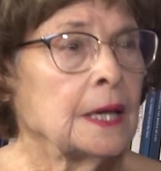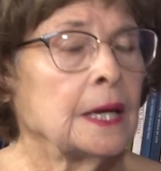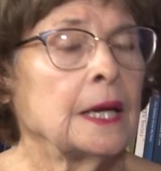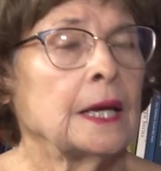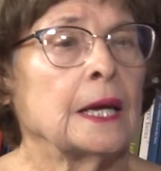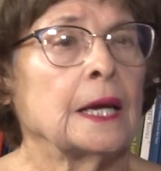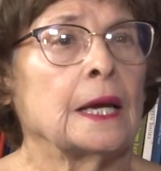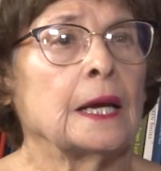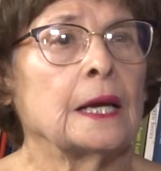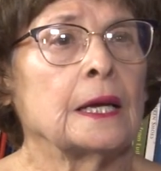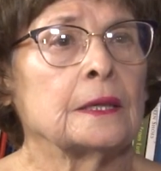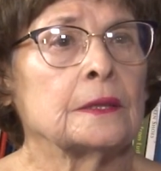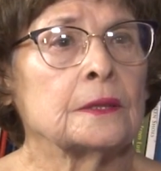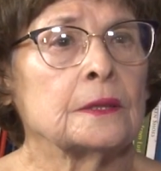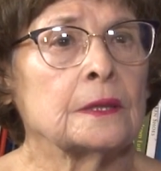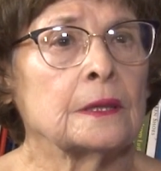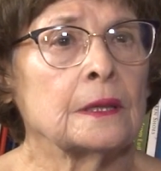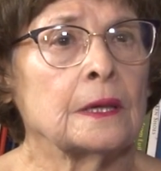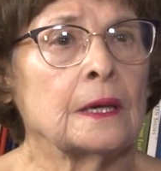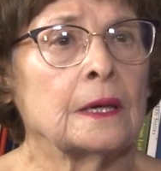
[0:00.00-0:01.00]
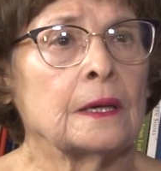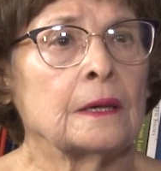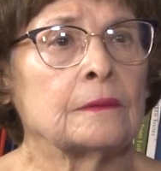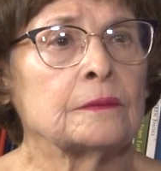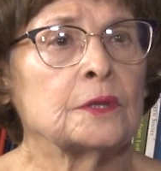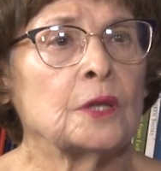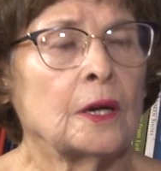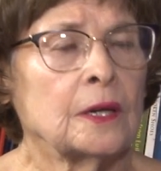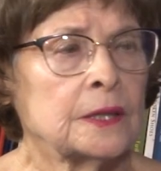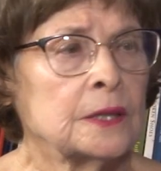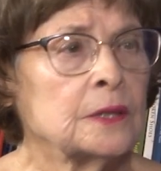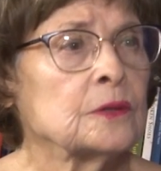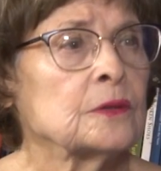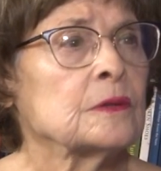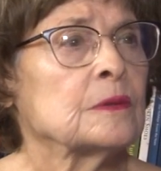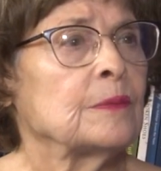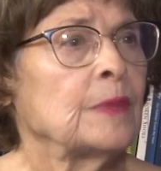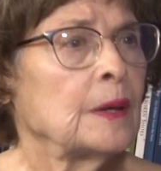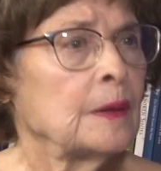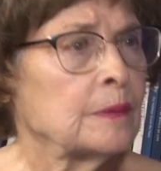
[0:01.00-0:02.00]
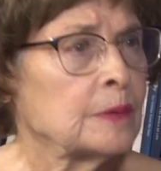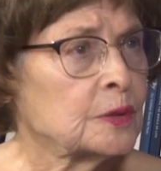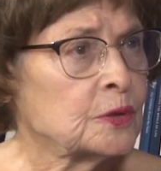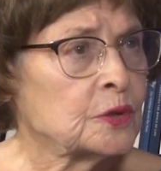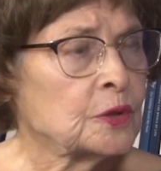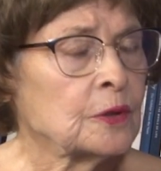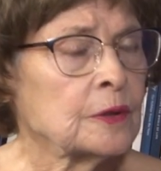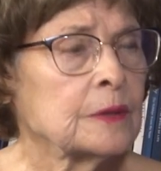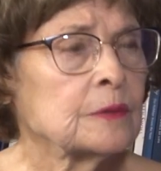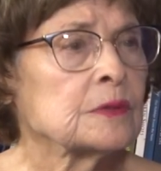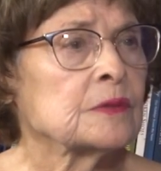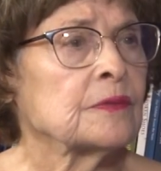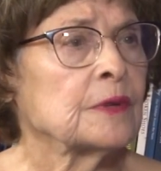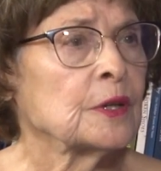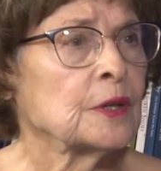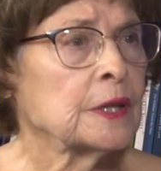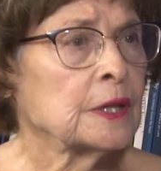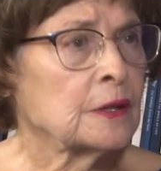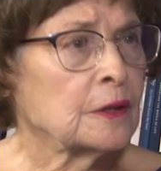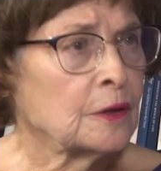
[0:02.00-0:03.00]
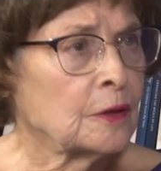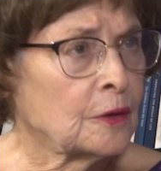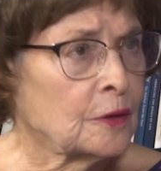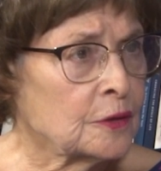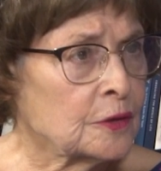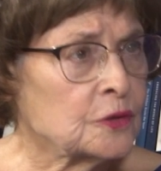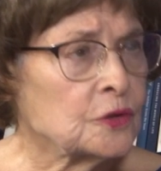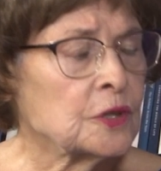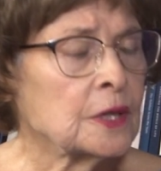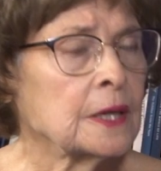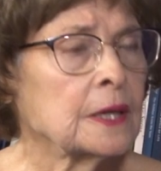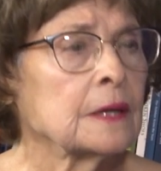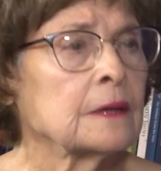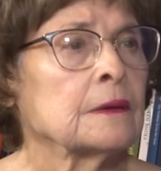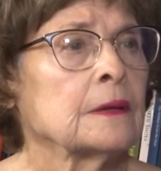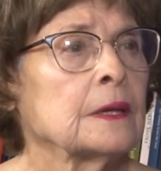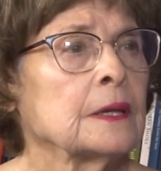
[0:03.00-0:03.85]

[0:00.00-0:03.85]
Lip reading: And talking to the publisher, he was very encouraging,